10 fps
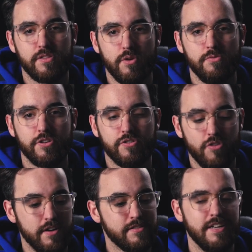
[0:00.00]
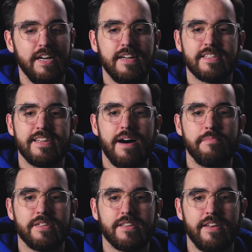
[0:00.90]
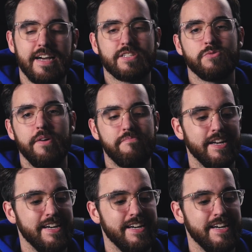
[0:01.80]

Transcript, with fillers: to Throne Lacrosse to not miss the next one.